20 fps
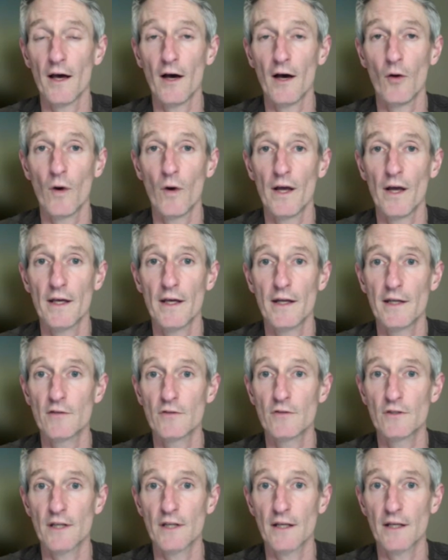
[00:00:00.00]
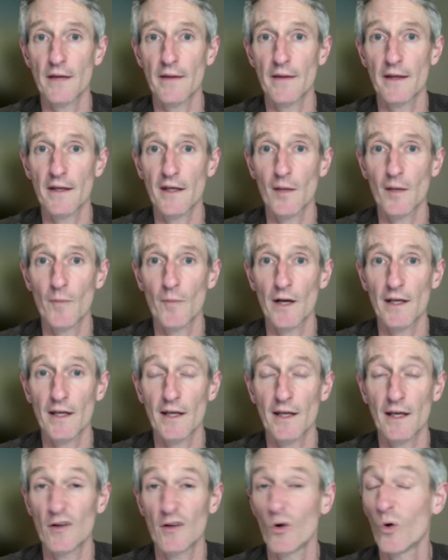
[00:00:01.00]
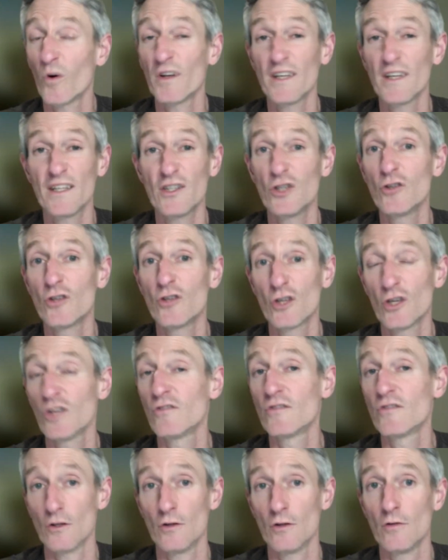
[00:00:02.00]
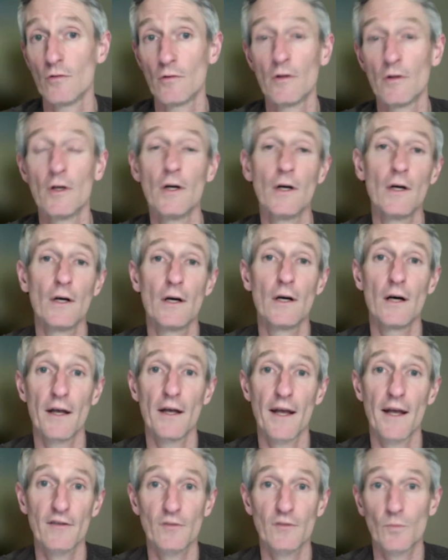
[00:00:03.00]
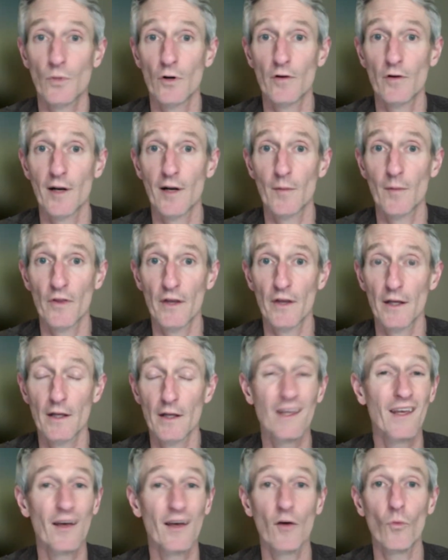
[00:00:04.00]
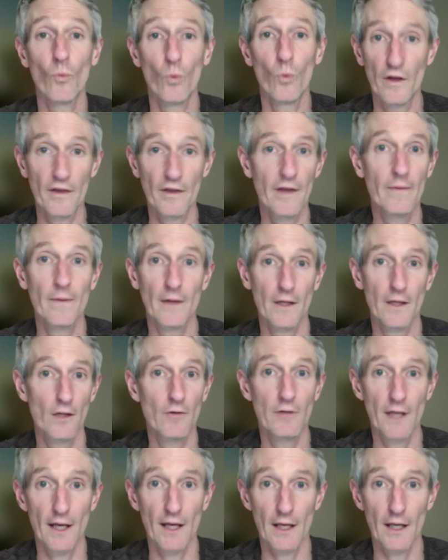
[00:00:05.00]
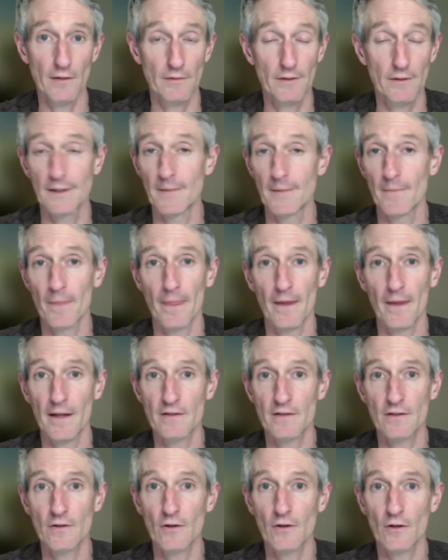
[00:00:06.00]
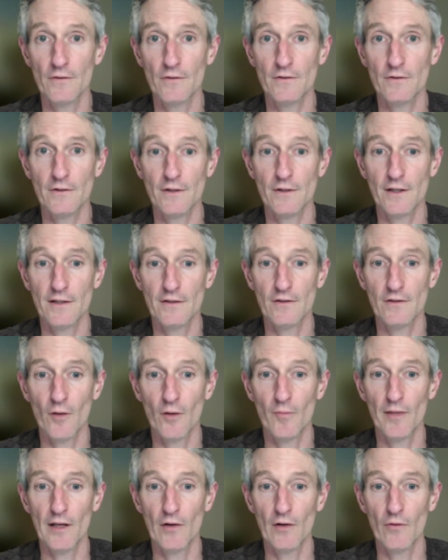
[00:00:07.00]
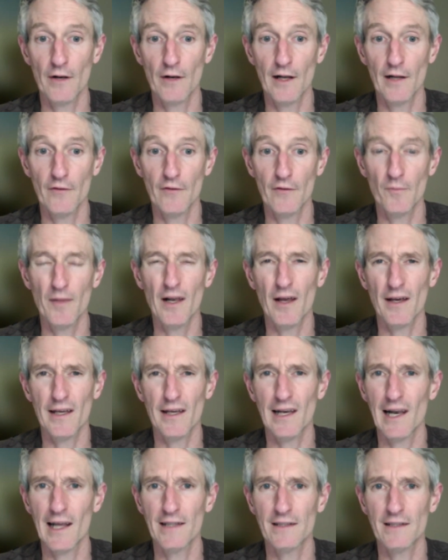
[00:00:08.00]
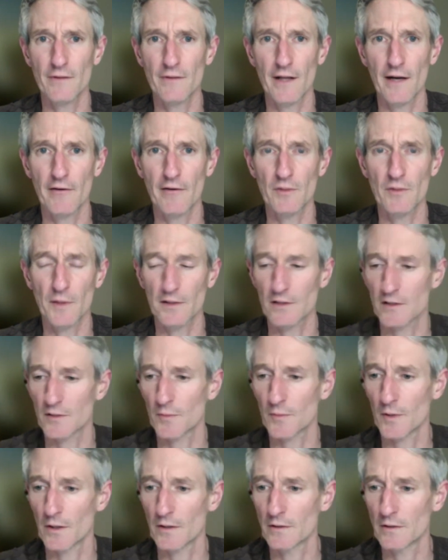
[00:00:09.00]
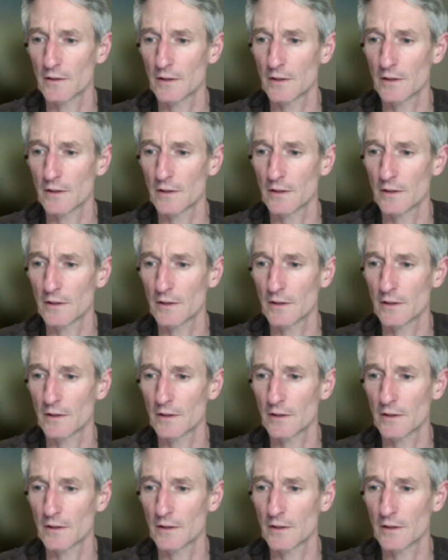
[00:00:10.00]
away and interesting and then come back again. Or indeed you could do an out of program thing within the UK. It's not a be all and end, a bit like an elective in that respect, I suppose.